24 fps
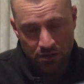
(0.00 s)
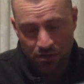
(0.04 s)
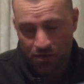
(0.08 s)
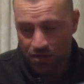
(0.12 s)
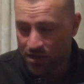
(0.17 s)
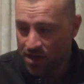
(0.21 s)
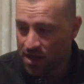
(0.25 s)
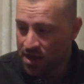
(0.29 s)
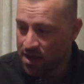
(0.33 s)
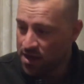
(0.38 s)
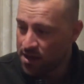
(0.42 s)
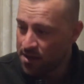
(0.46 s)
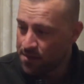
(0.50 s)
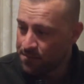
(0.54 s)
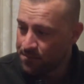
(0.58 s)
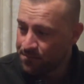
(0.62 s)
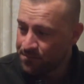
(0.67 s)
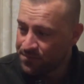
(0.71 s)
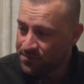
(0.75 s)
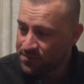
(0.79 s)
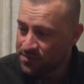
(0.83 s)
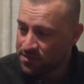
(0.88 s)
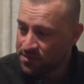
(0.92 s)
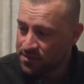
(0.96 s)
the
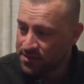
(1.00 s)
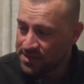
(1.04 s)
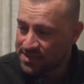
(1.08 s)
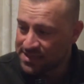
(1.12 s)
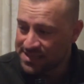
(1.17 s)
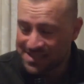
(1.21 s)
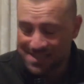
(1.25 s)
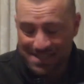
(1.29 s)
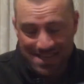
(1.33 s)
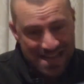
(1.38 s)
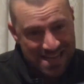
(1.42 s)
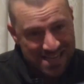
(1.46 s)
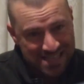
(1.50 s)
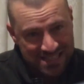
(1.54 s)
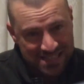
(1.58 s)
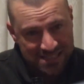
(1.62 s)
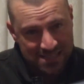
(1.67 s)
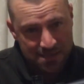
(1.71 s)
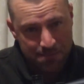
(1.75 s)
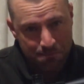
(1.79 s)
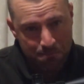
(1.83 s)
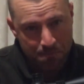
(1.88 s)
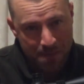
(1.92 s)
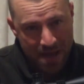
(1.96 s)

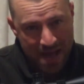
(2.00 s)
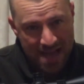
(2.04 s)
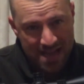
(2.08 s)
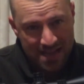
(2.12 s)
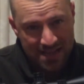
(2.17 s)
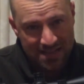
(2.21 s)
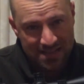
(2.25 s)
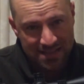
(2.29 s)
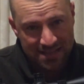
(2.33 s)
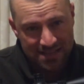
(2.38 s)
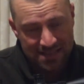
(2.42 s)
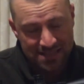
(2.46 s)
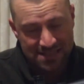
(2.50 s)
test pack.